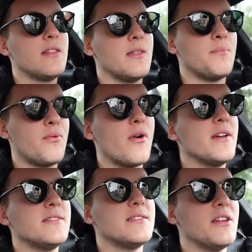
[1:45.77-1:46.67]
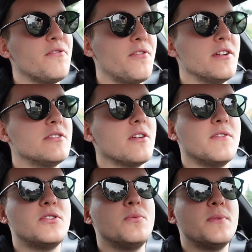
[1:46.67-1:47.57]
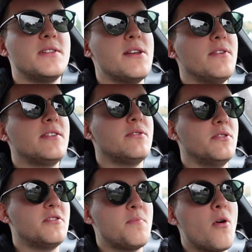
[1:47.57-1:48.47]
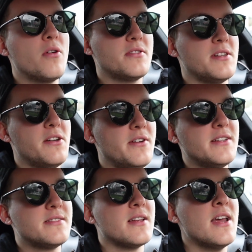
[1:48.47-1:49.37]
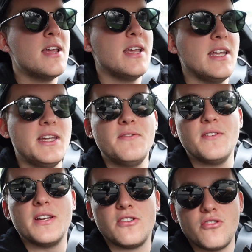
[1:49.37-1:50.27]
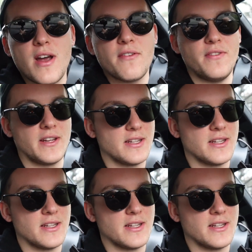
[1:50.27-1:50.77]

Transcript: the price difference of a Super Series to a Sport Series, even in traffic.